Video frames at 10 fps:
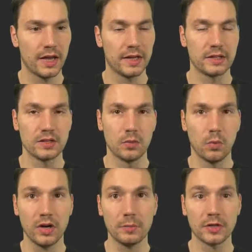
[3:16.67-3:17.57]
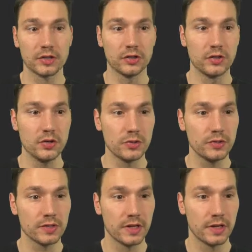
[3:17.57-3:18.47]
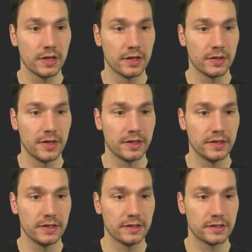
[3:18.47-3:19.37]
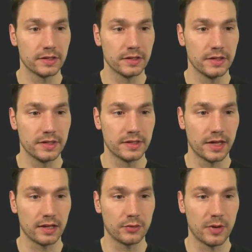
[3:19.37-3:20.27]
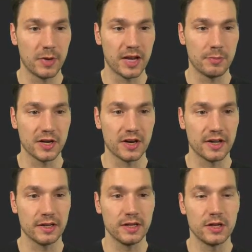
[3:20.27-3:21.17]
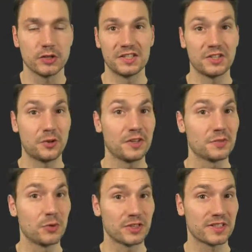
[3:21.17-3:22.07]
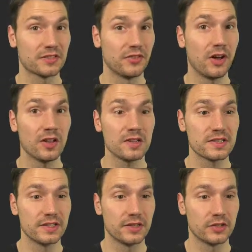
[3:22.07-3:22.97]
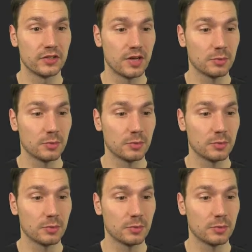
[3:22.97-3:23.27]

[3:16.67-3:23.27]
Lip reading: And what I'm going to use then is this Telegram API. So this works as follows, and you can